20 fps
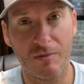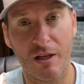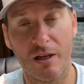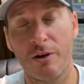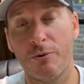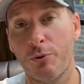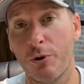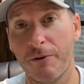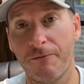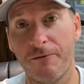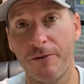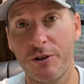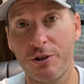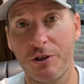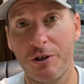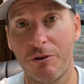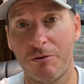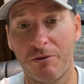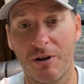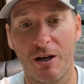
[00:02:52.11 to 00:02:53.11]
And when
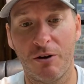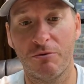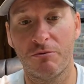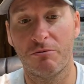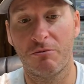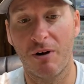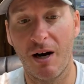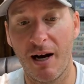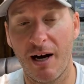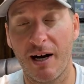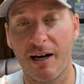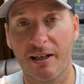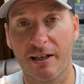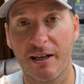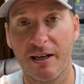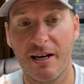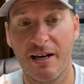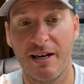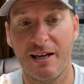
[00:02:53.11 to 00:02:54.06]
fishing around rock,